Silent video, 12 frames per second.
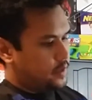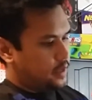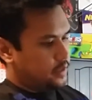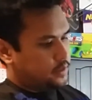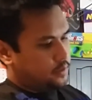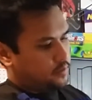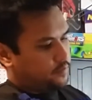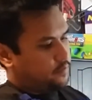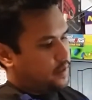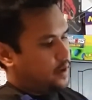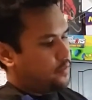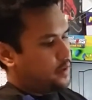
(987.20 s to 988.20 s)
into the
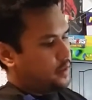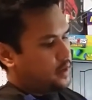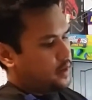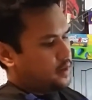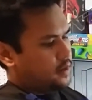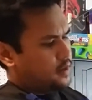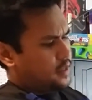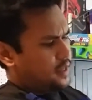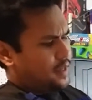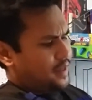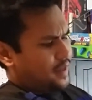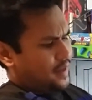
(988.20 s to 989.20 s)
flywheel here,
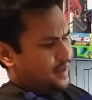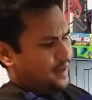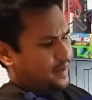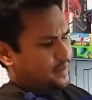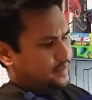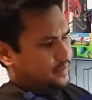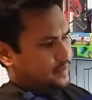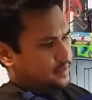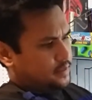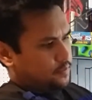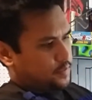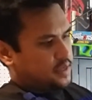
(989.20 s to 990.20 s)
I can see
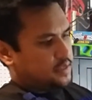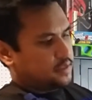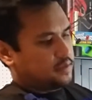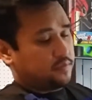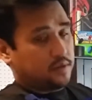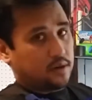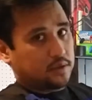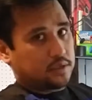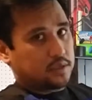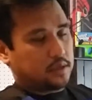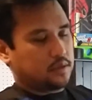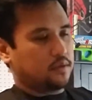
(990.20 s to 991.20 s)
some pieces of darts
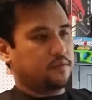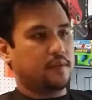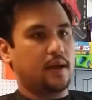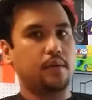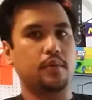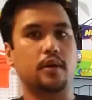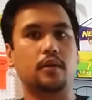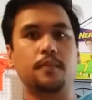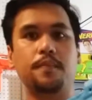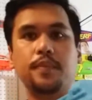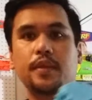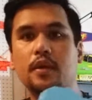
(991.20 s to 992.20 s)
stuck to the flywheel.
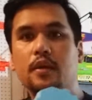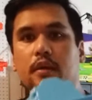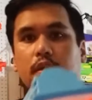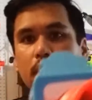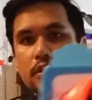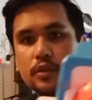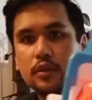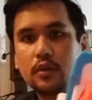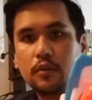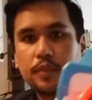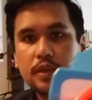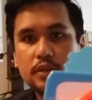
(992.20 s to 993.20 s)
There's a
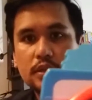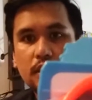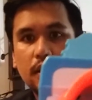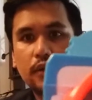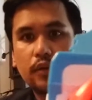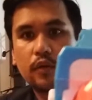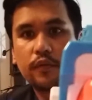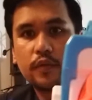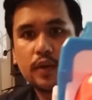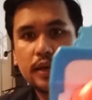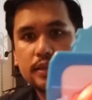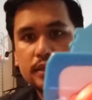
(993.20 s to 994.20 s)
little piece there, I don't know if
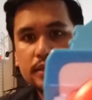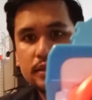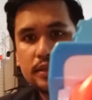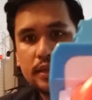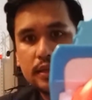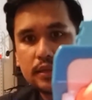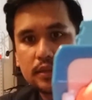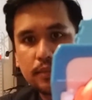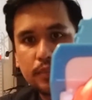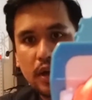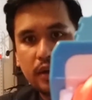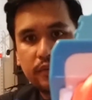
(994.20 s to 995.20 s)
you guys can see it. The
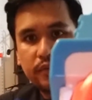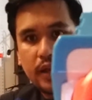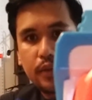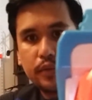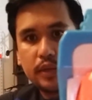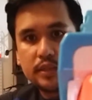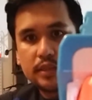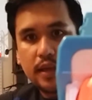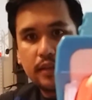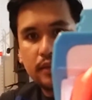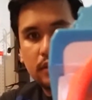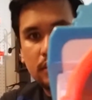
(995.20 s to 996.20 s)
bottom flywheel has
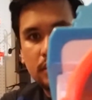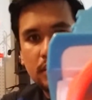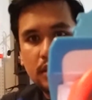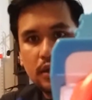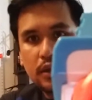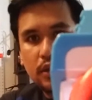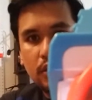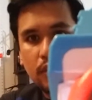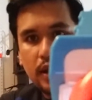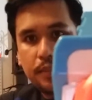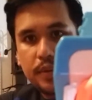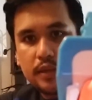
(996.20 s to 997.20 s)
that little
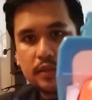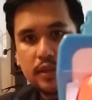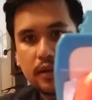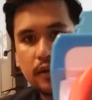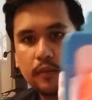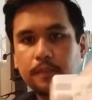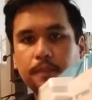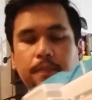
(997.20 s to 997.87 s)
gray piece there.